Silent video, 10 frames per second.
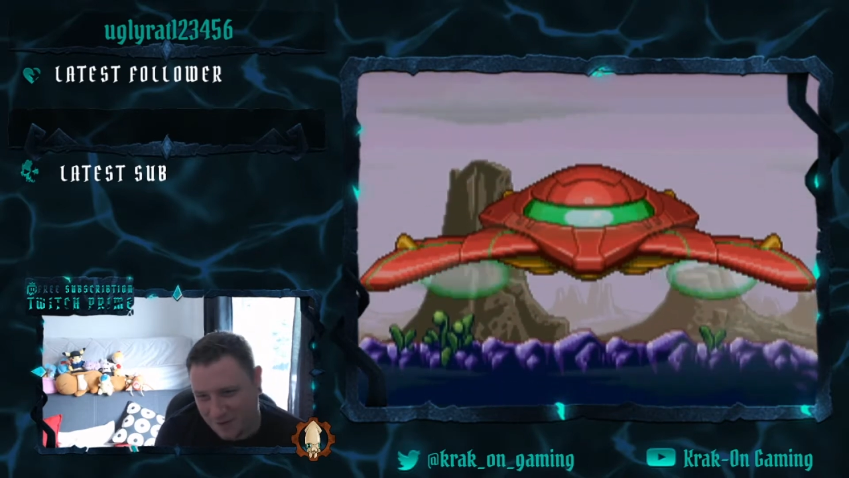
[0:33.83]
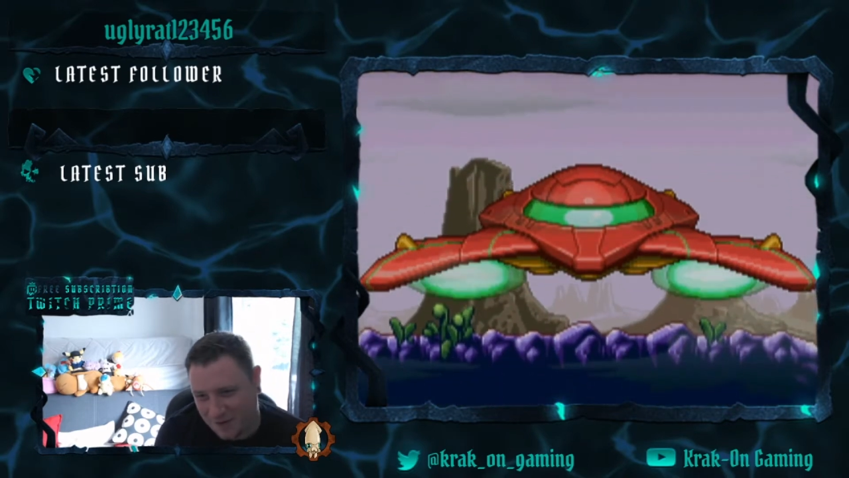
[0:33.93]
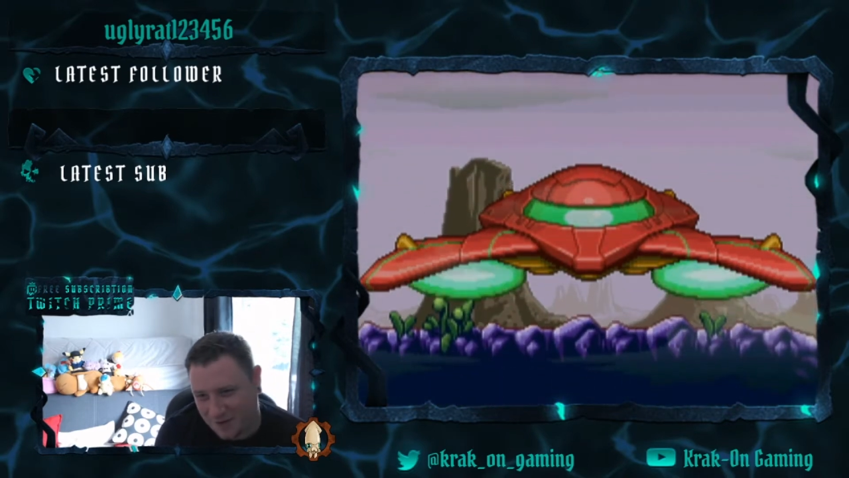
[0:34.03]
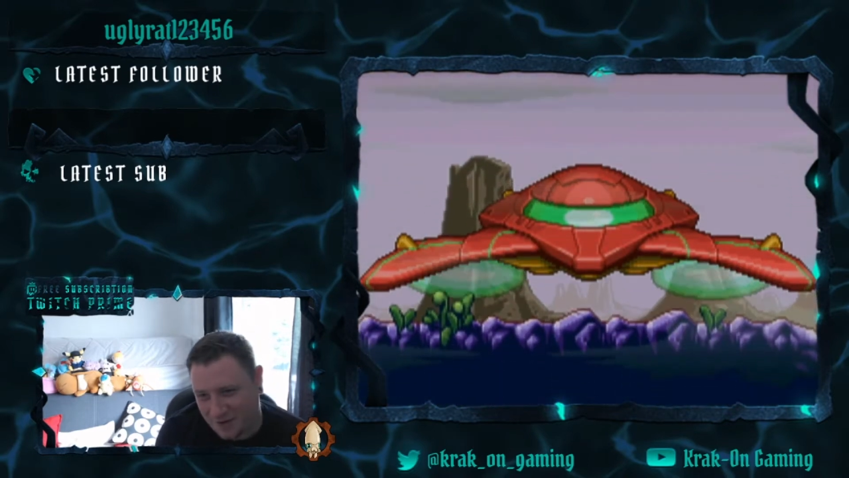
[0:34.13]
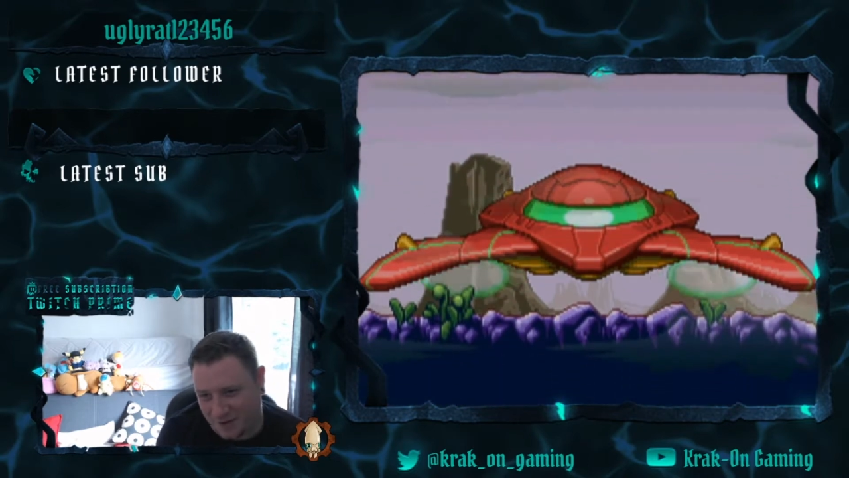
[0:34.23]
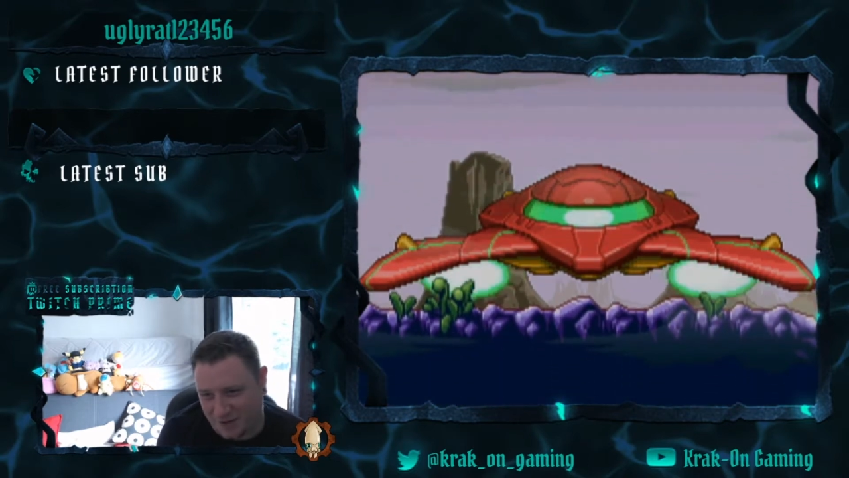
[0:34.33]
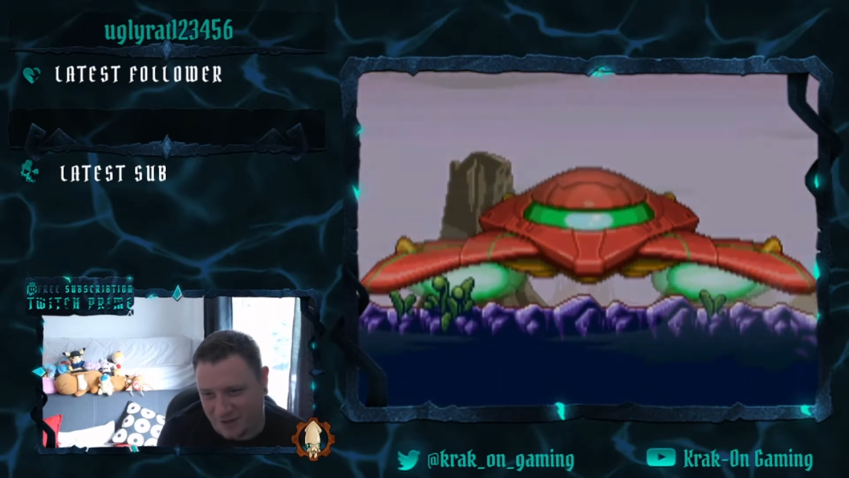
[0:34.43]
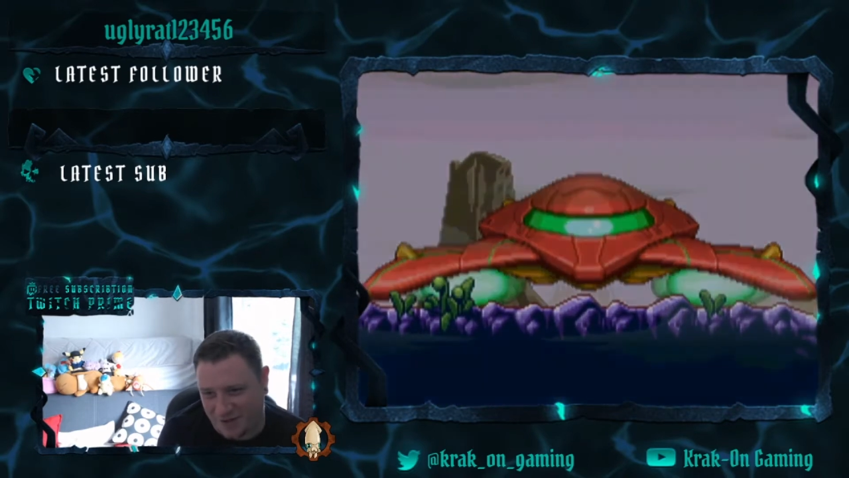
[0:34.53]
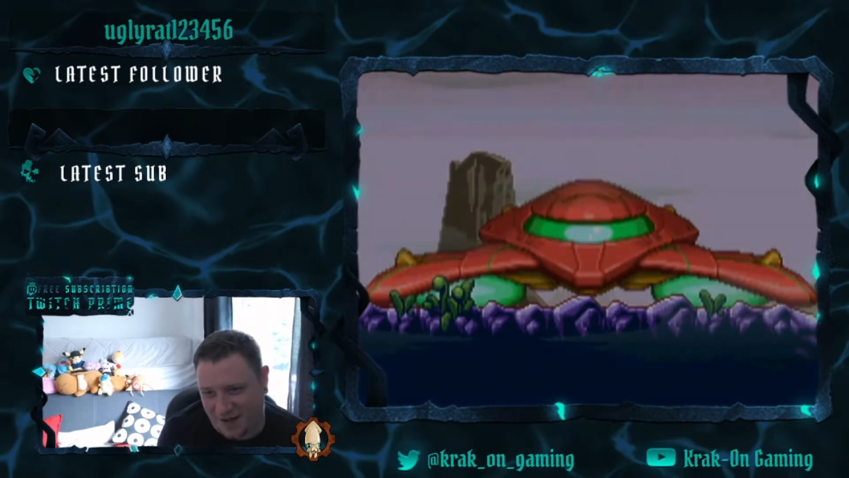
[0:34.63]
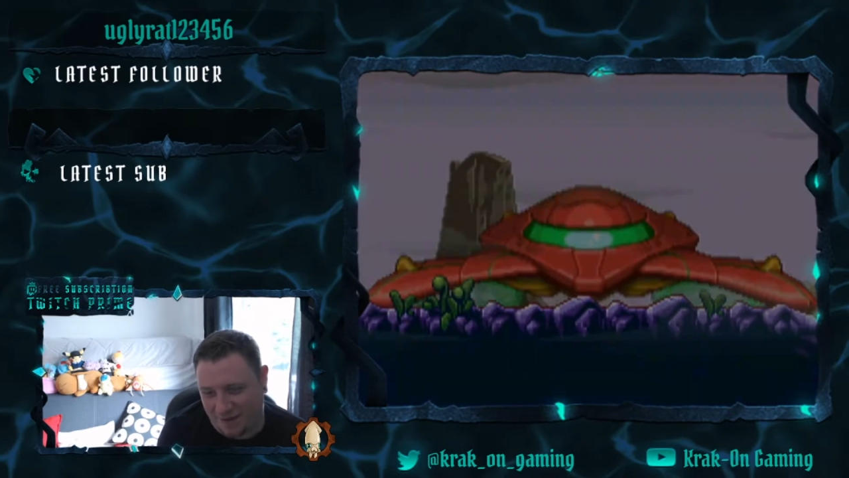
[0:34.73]
So this
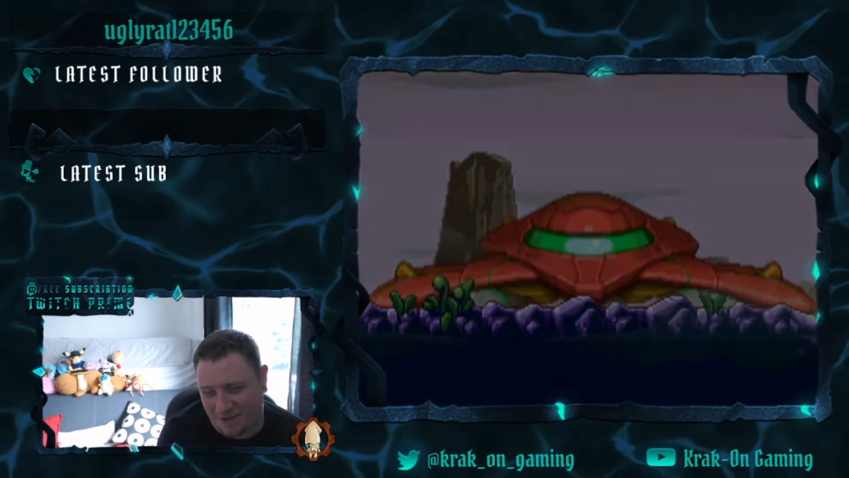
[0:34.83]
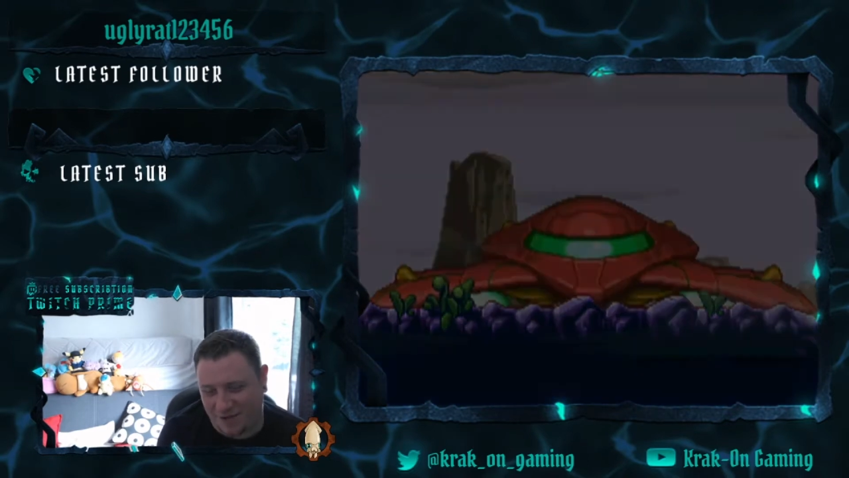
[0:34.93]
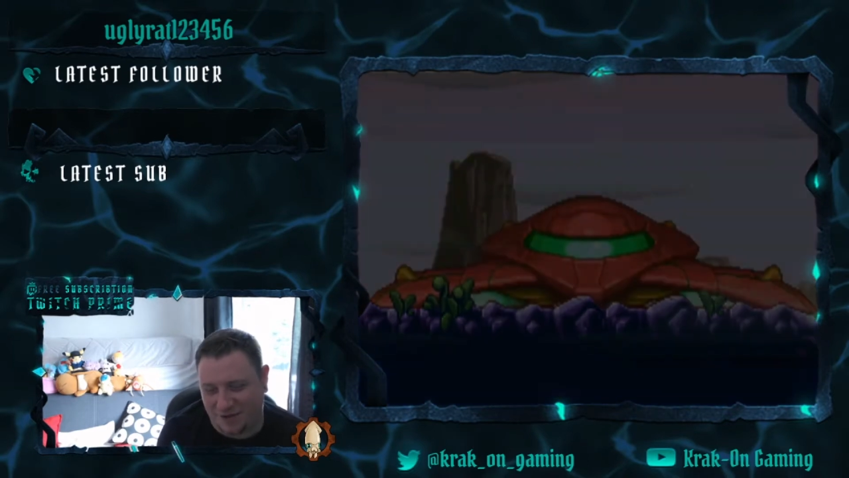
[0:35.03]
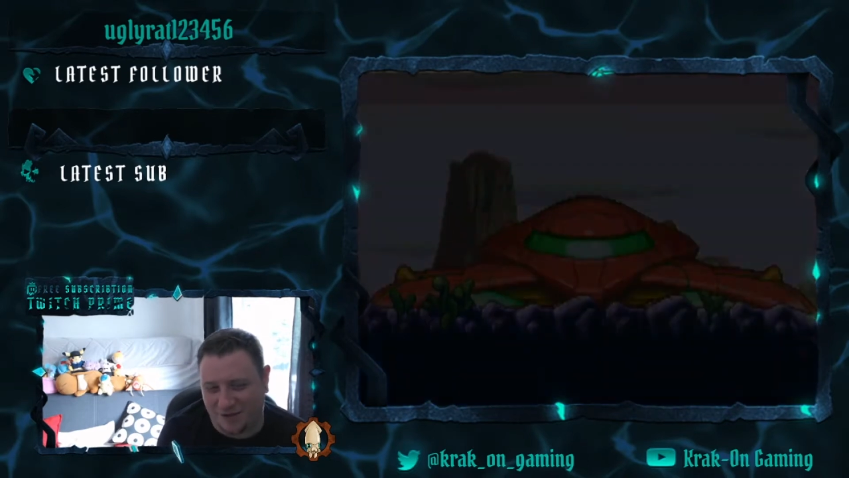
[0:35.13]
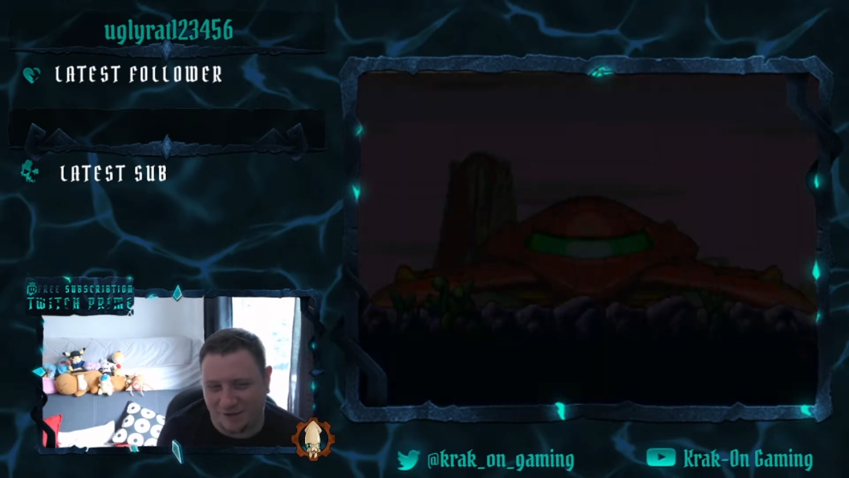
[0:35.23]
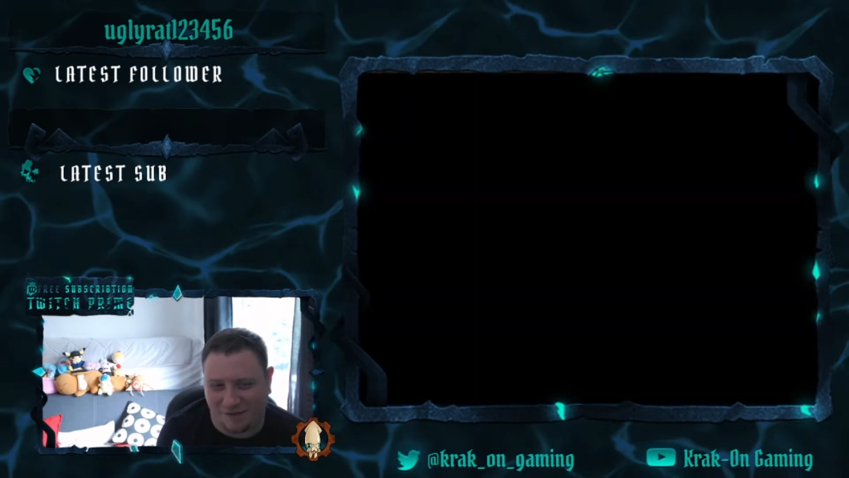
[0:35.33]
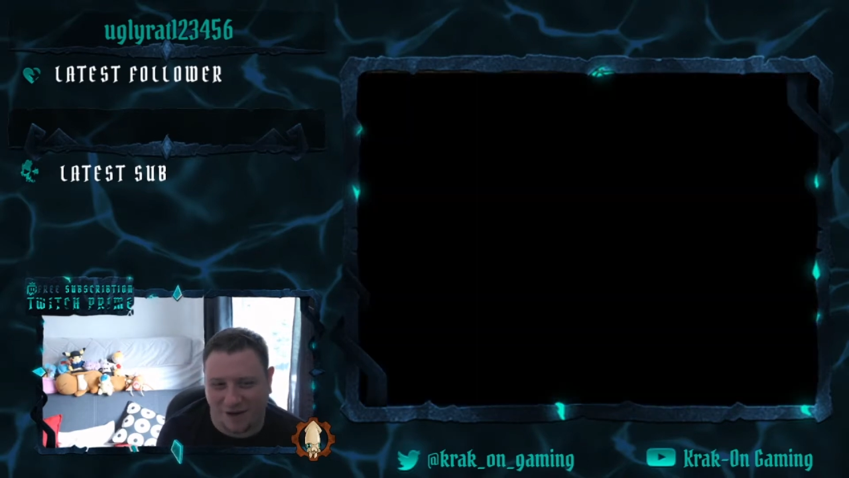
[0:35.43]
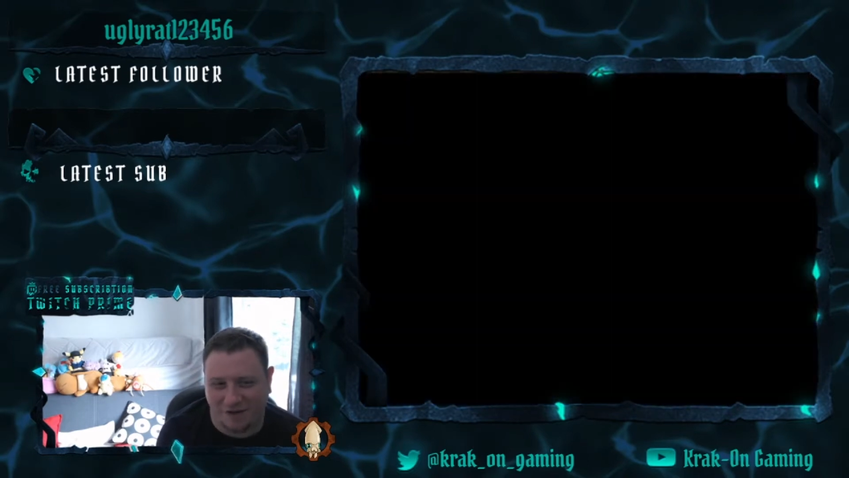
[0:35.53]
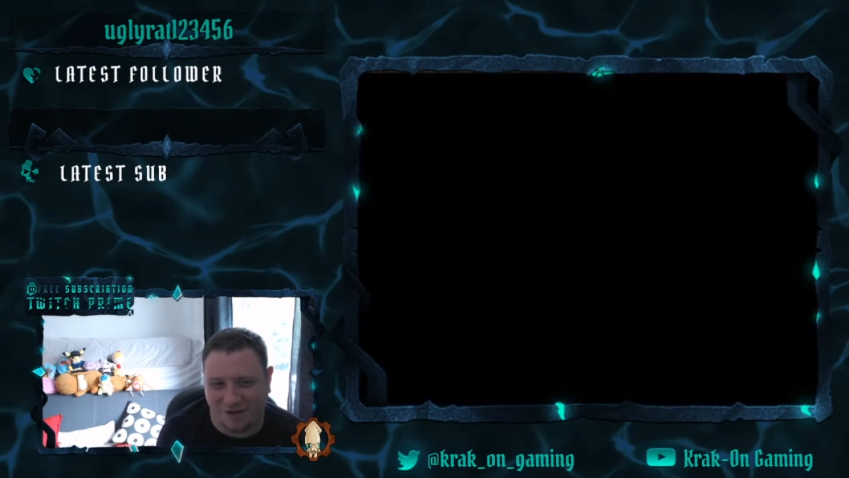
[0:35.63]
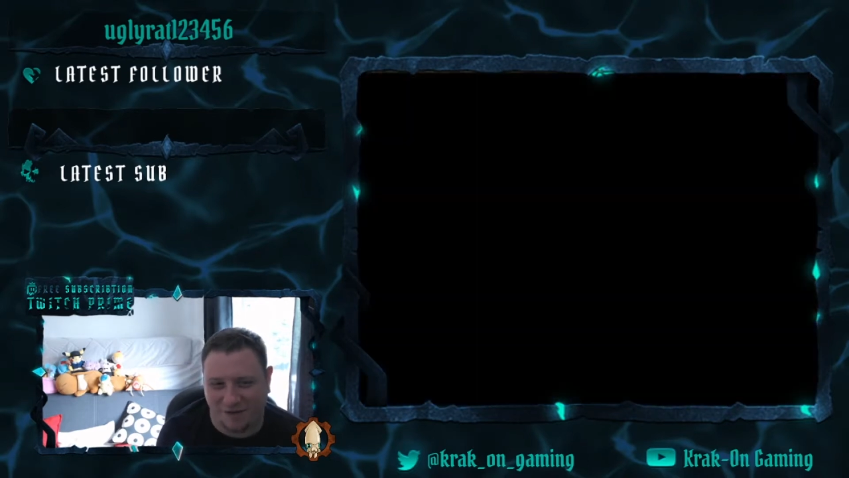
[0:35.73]
is Samus's very